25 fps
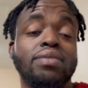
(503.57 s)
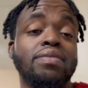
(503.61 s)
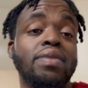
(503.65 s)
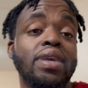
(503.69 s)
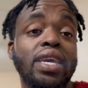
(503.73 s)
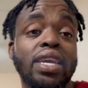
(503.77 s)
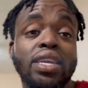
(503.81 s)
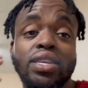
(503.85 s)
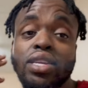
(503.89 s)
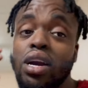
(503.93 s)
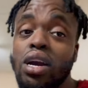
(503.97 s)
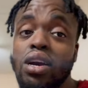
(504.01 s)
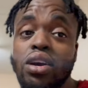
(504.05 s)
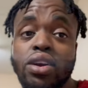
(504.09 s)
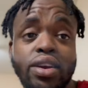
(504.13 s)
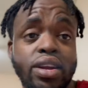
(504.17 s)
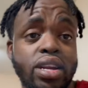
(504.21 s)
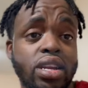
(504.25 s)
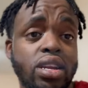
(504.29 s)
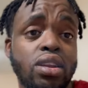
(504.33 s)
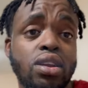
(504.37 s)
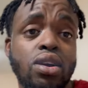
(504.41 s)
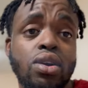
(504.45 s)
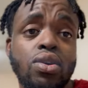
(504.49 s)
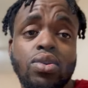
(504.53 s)
man. Y'all already
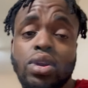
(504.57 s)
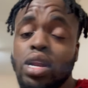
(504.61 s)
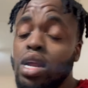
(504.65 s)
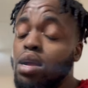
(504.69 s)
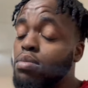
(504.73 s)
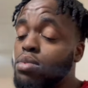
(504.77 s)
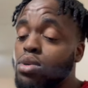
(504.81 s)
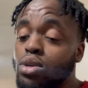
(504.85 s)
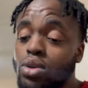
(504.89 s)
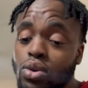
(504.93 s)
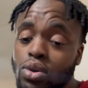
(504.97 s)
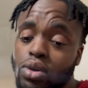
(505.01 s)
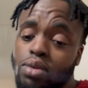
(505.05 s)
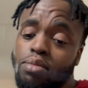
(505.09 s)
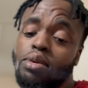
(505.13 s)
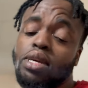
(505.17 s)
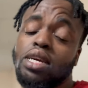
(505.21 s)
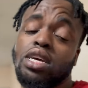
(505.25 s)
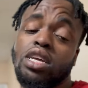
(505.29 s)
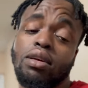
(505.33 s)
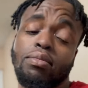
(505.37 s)
know what I'm doing, man.